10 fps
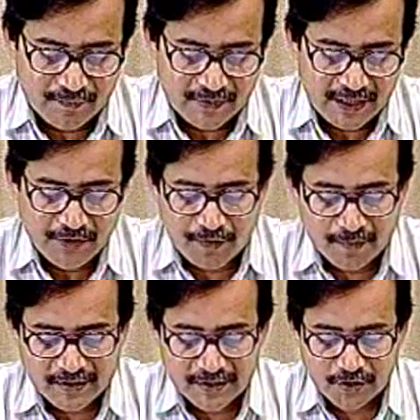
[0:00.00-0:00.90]

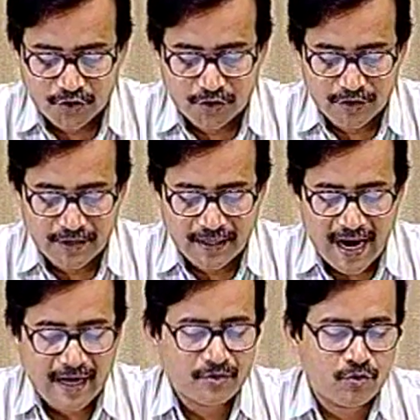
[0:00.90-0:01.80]
information theory
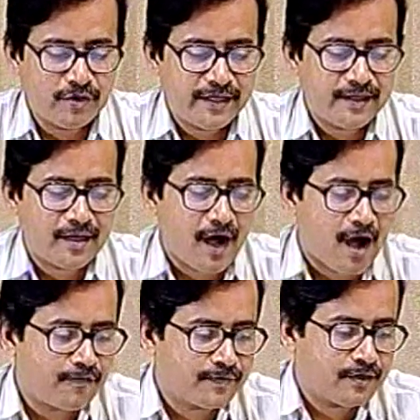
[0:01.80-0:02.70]
and coding
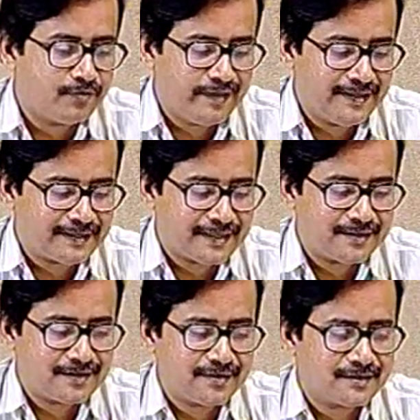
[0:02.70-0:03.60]
after we
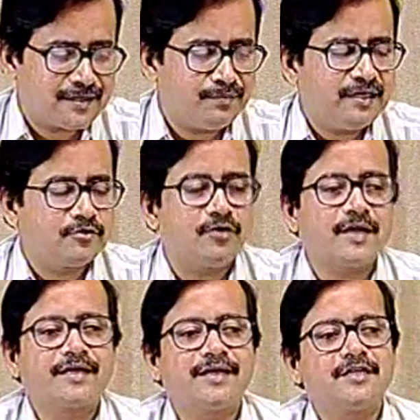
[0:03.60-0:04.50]
discuss some
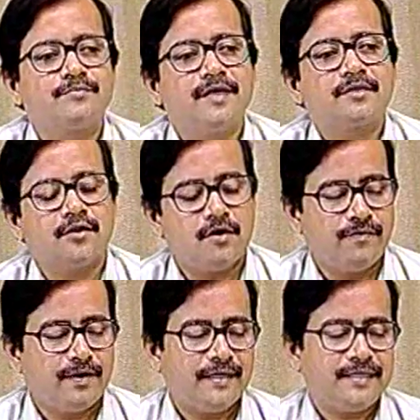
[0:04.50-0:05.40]
introductory aspects of
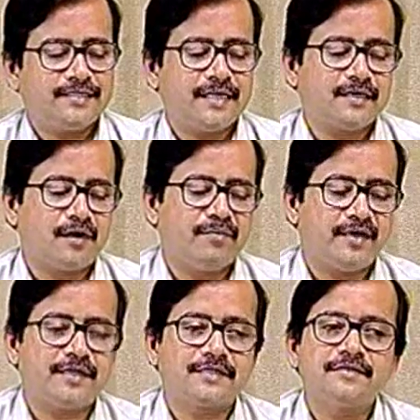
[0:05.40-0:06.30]
digital
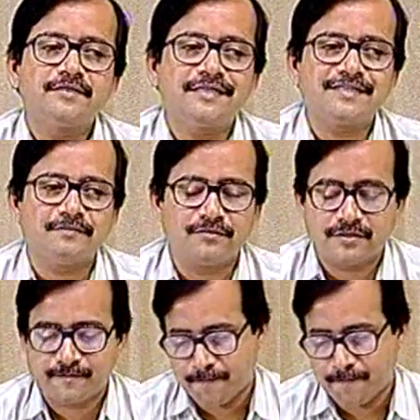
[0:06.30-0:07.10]
communication systems.